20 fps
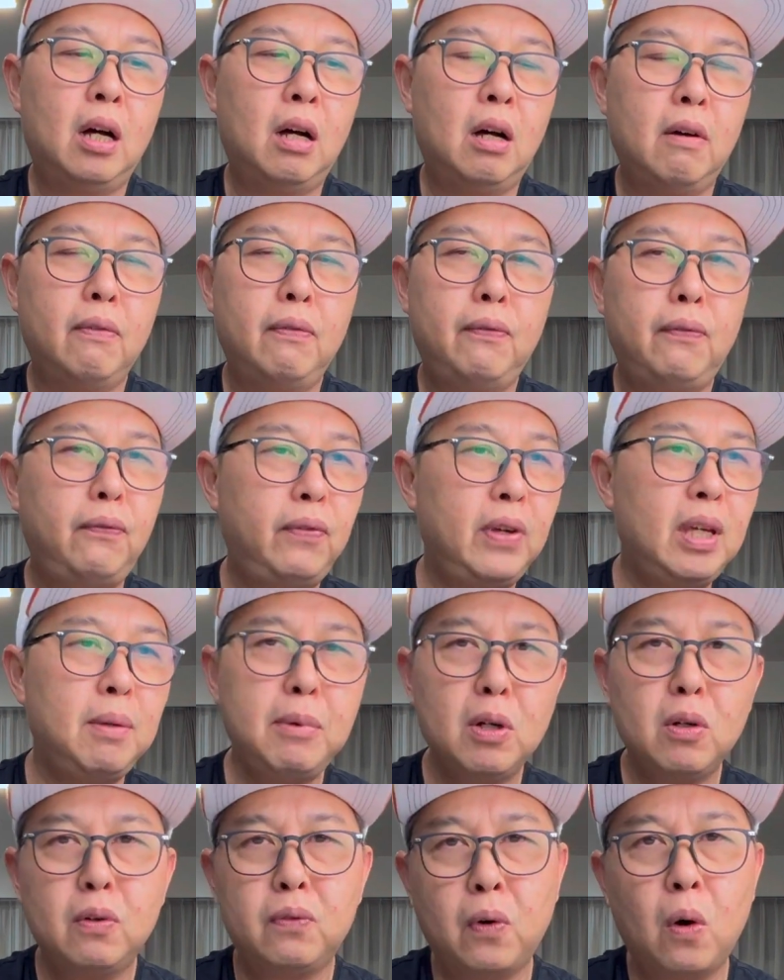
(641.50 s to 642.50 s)

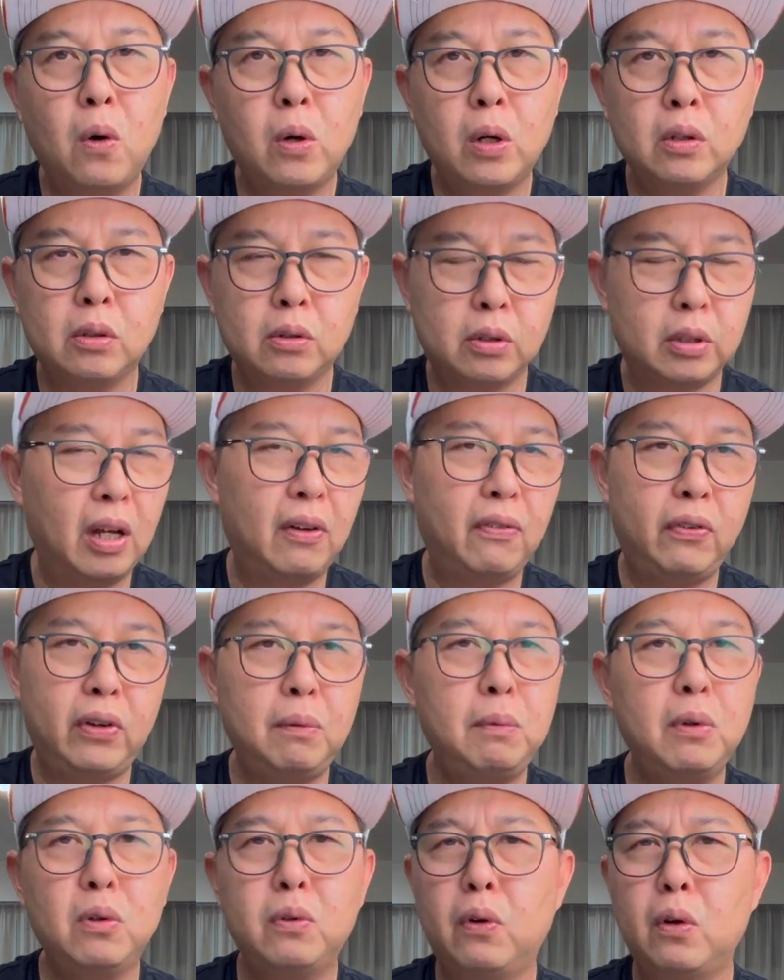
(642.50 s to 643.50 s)
Female vocals,
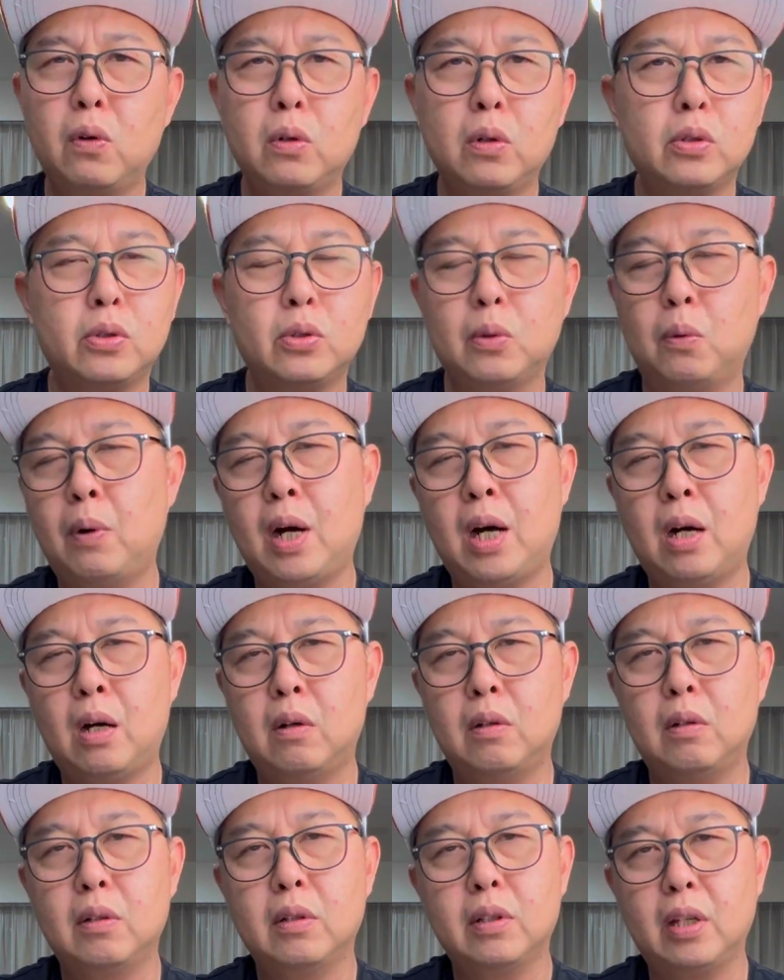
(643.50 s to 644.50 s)

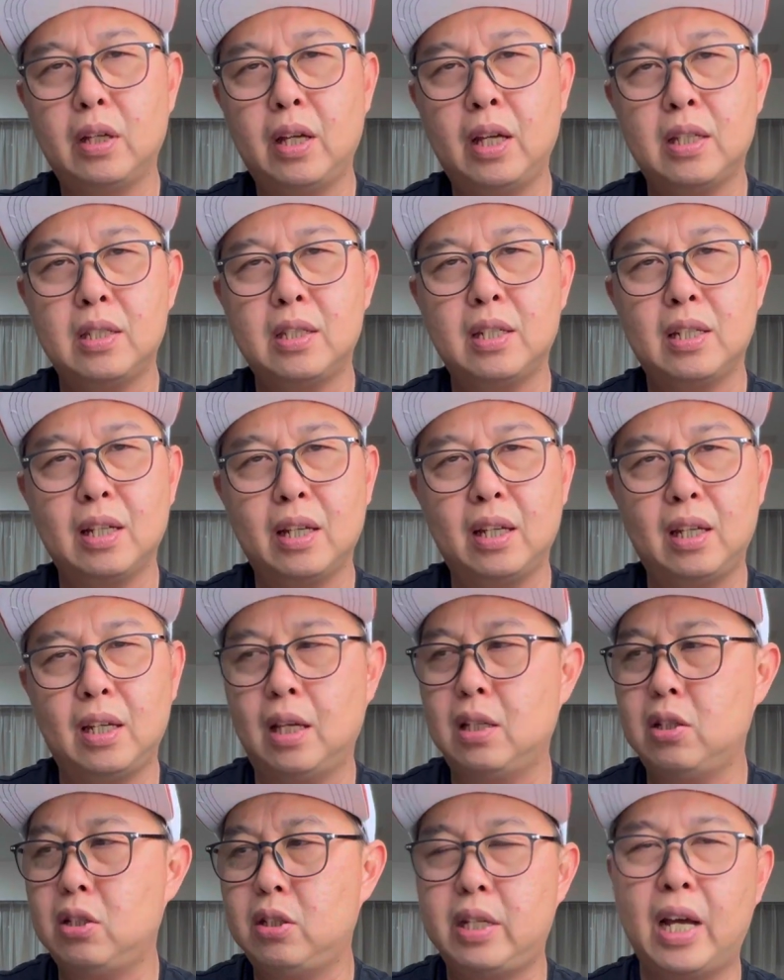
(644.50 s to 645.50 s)
wow, it's
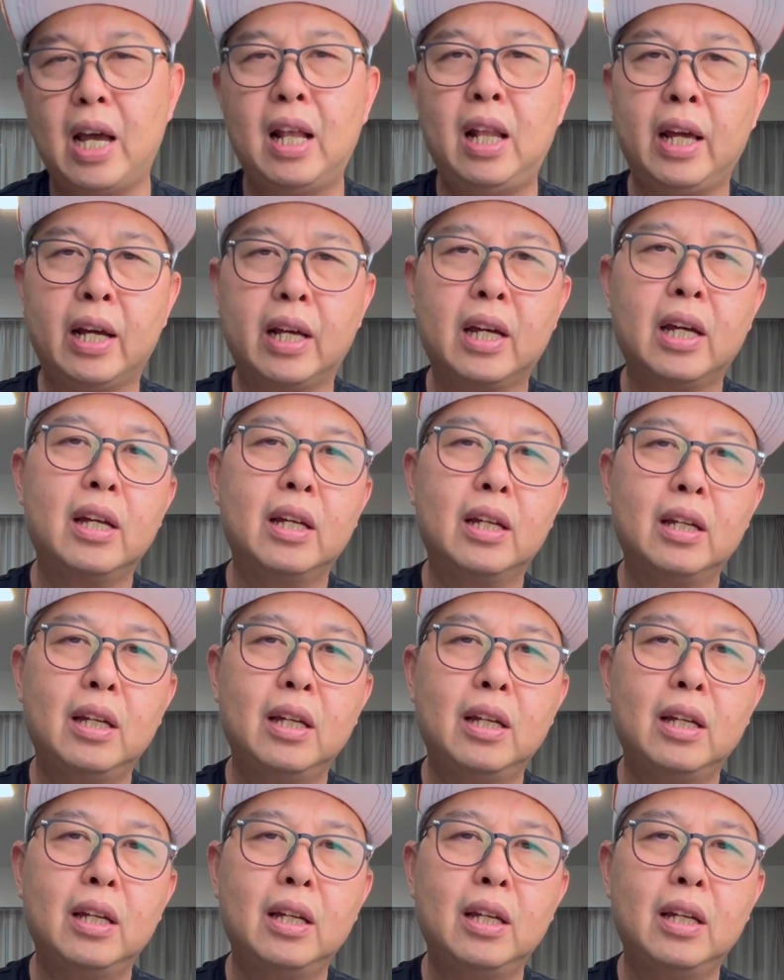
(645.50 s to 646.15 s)
angelic.